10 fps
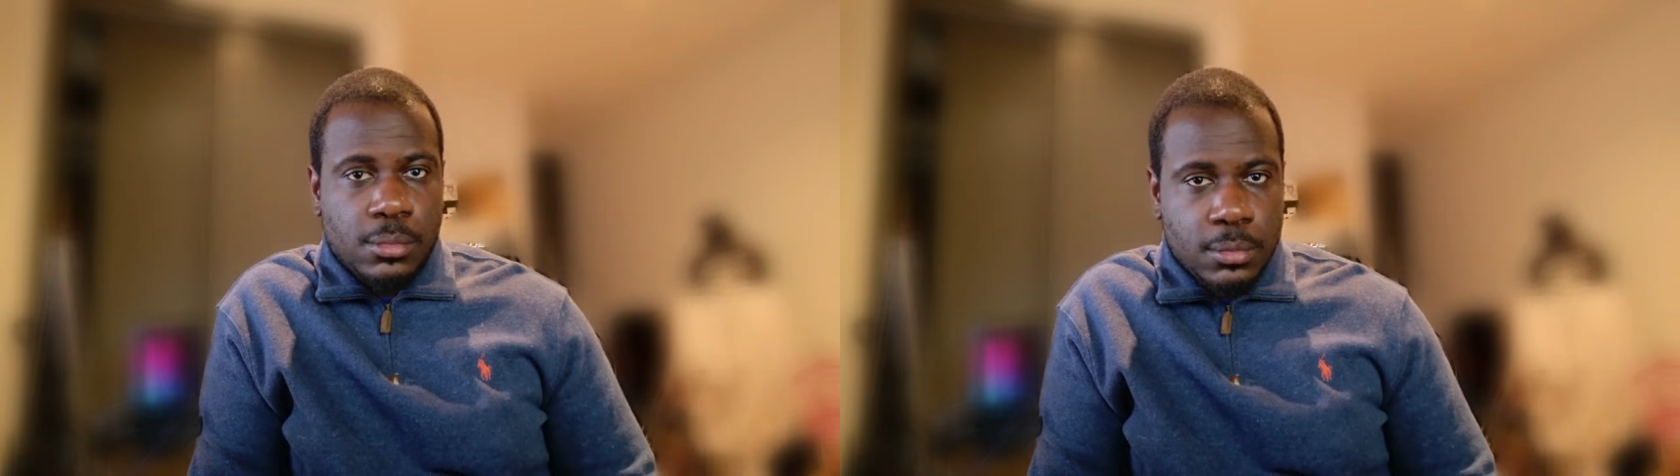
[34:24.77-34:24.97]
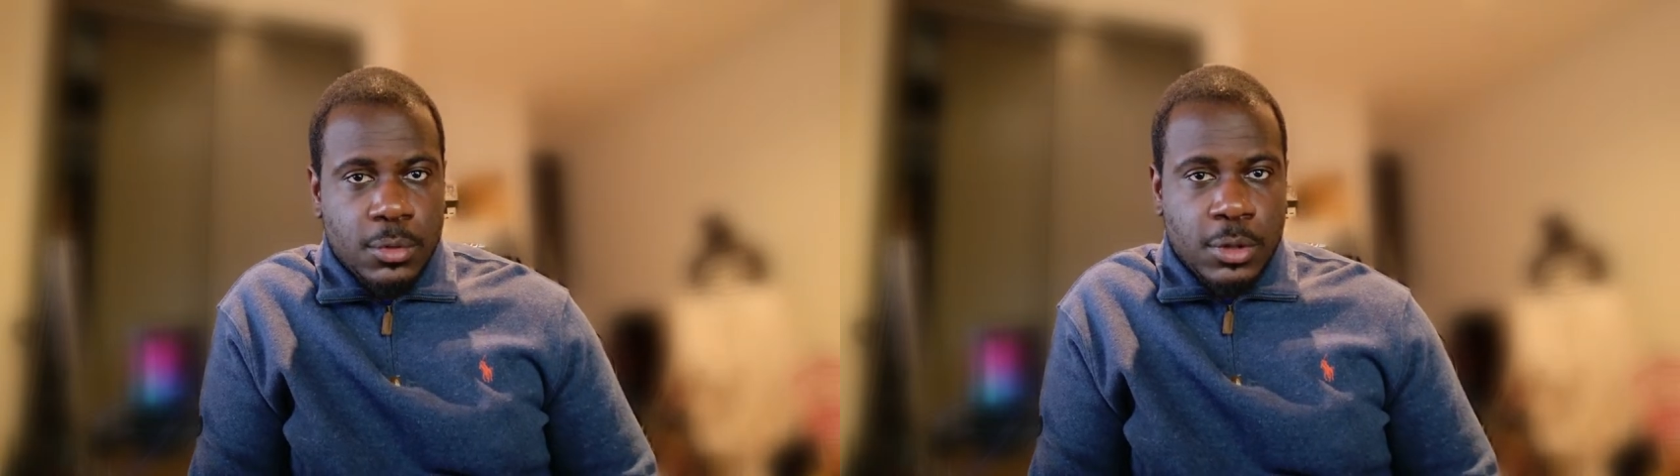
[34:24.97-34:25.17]

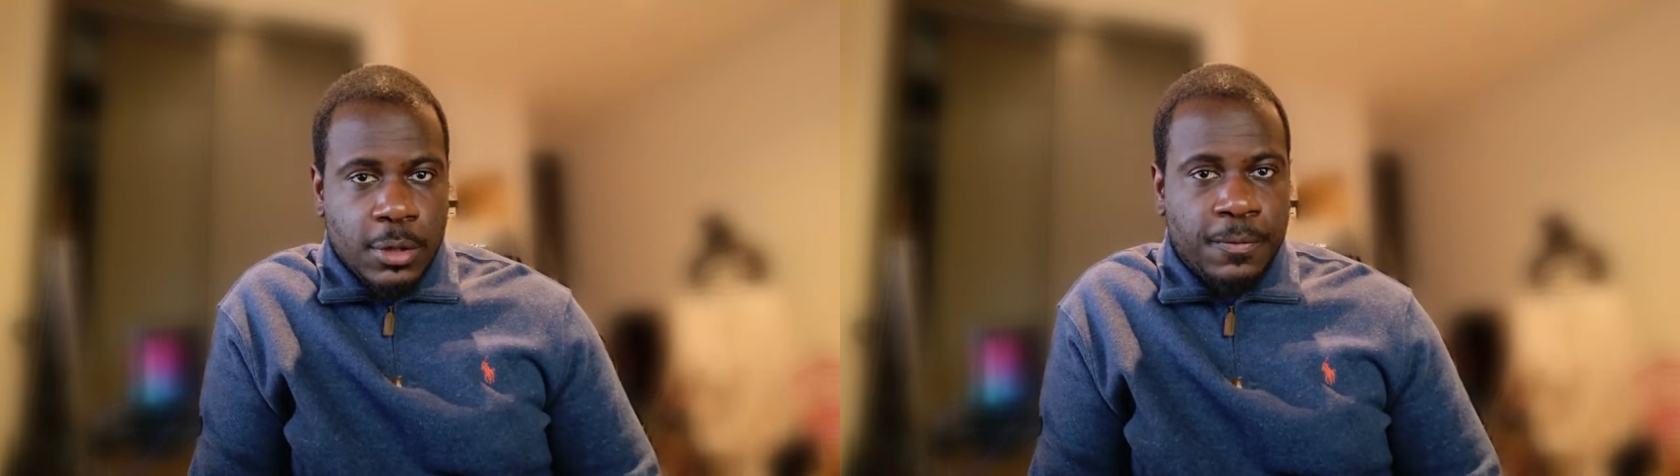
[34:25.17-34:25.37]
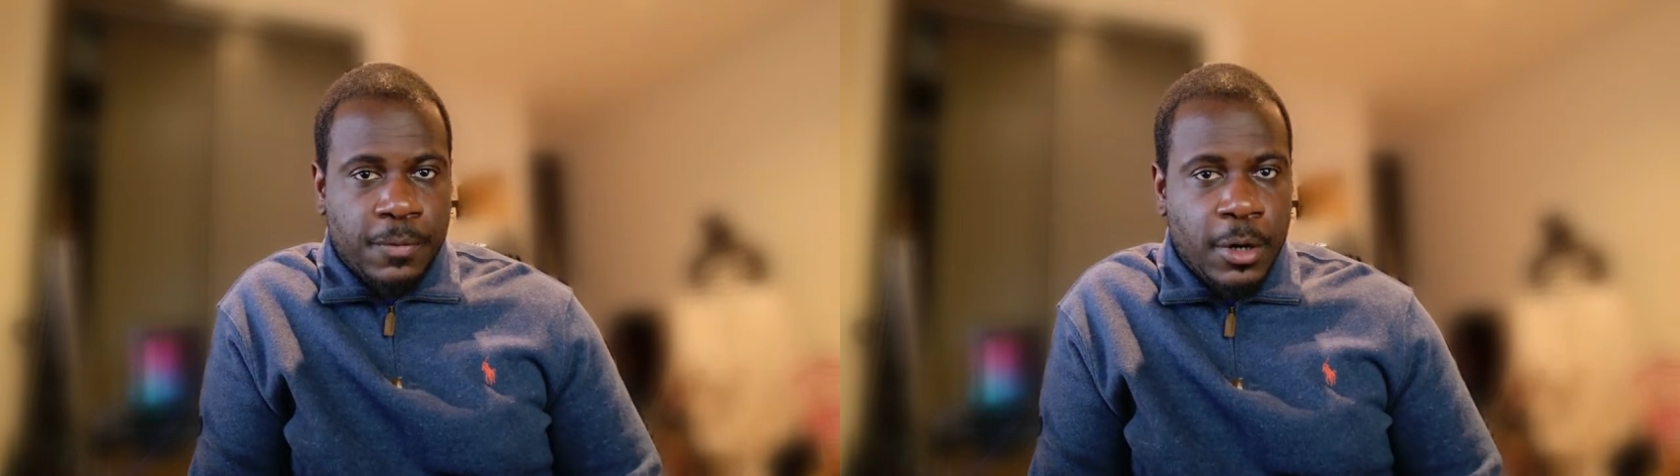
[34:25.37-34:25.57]
You can
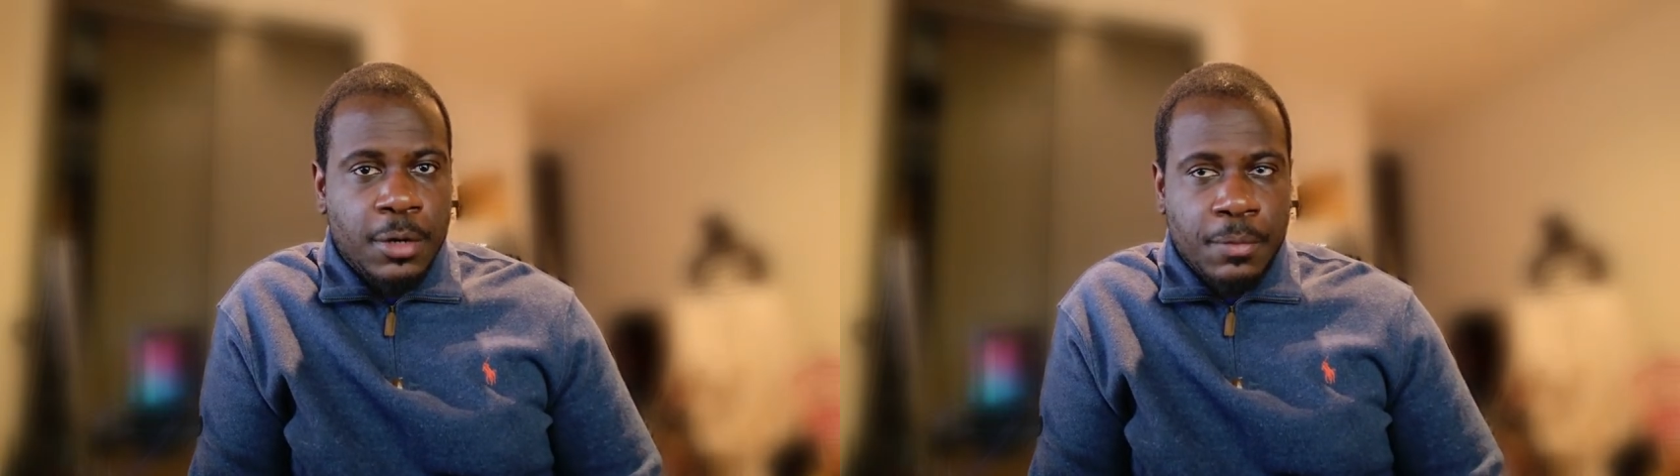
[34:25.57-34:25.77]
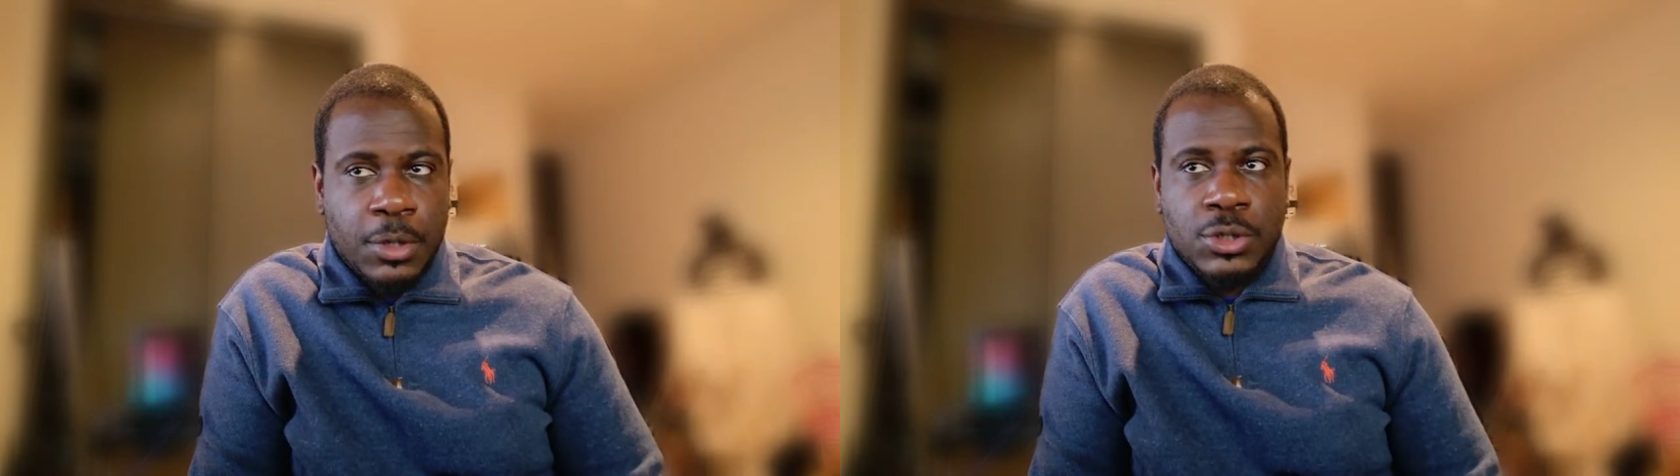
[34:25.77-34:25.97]
very
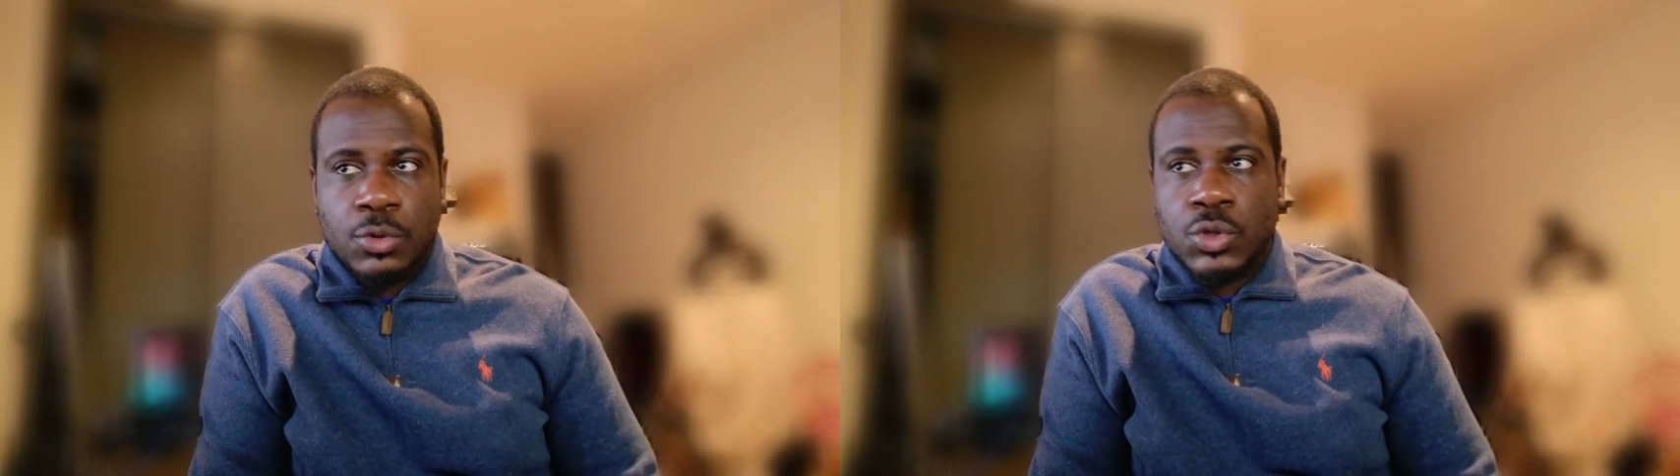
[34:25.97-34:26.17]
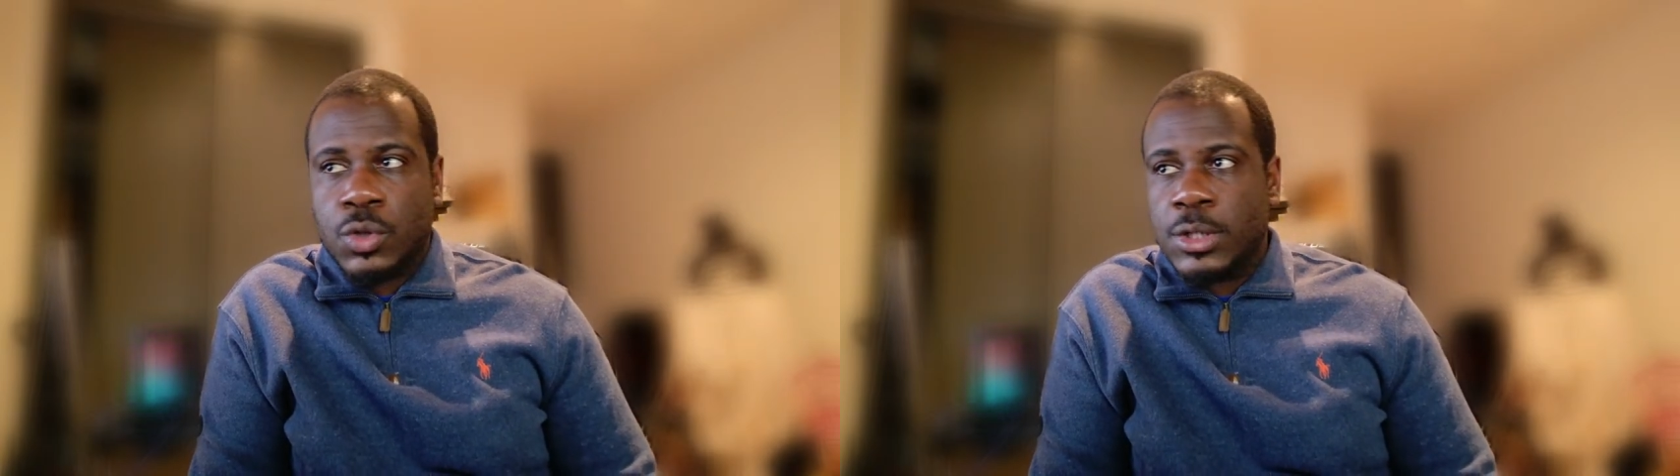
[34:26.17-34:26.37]
much so
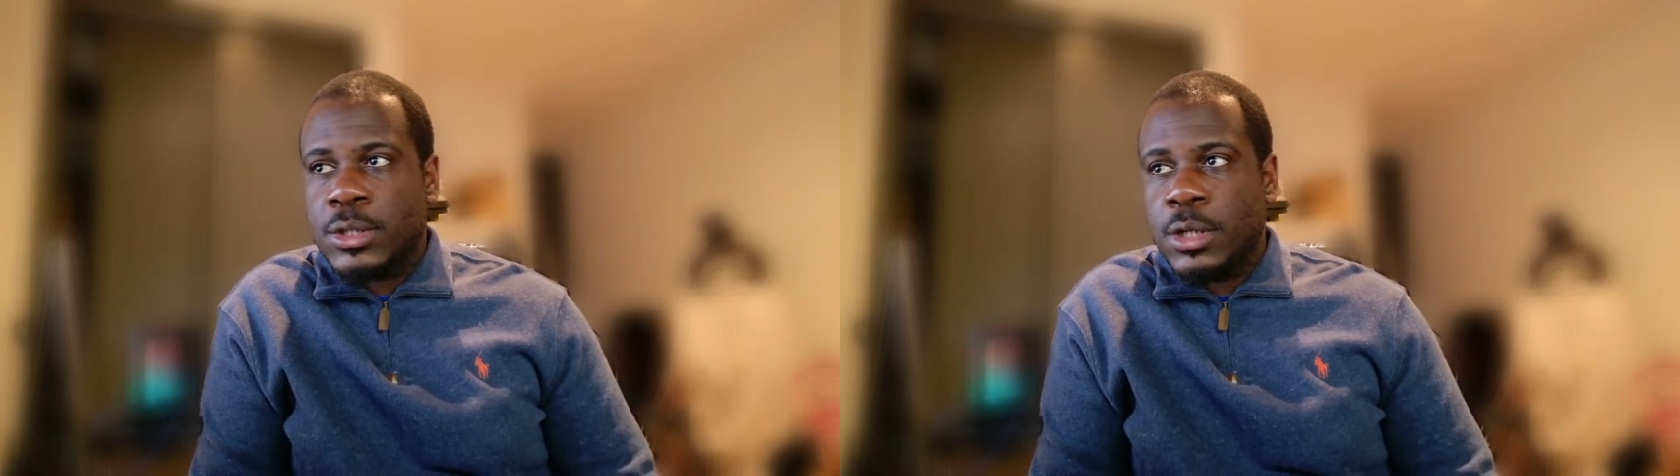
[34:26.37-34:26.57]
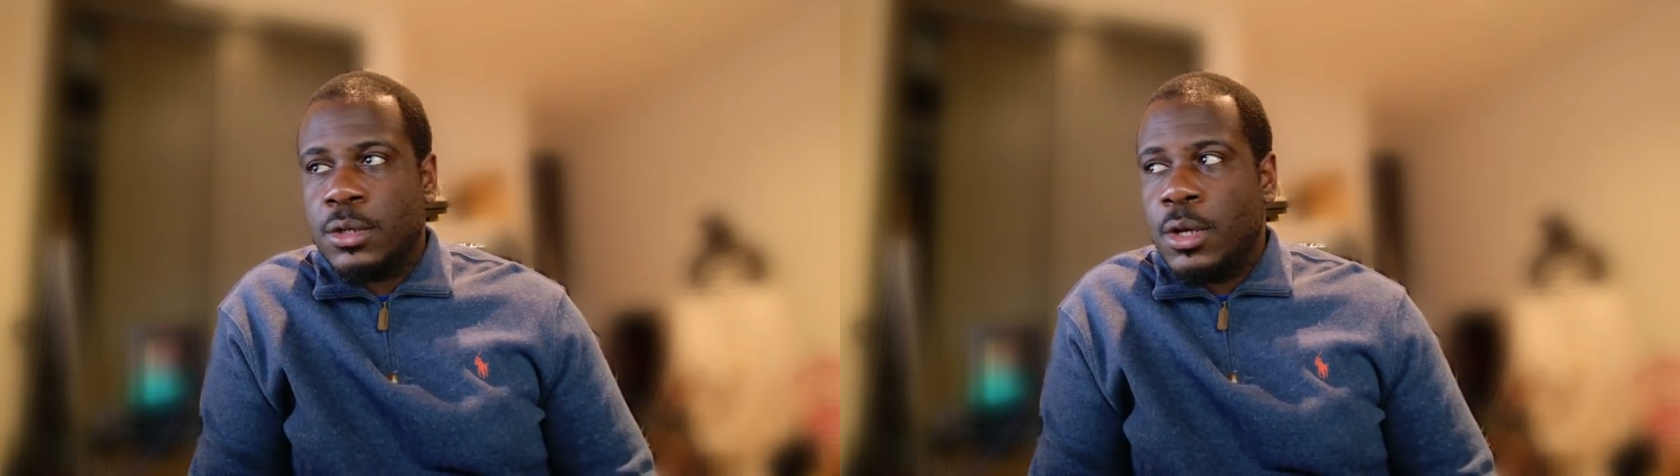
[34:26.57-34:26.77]
trust it.